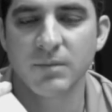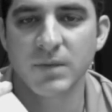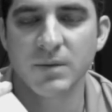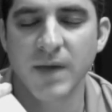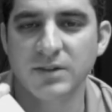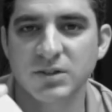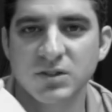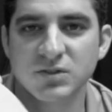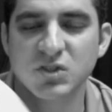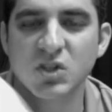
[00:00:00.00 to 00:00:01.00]
me
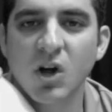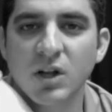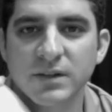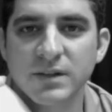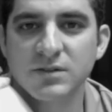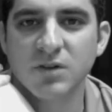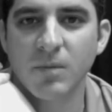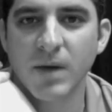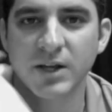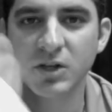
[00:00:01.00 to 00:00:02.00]
actually installing this on my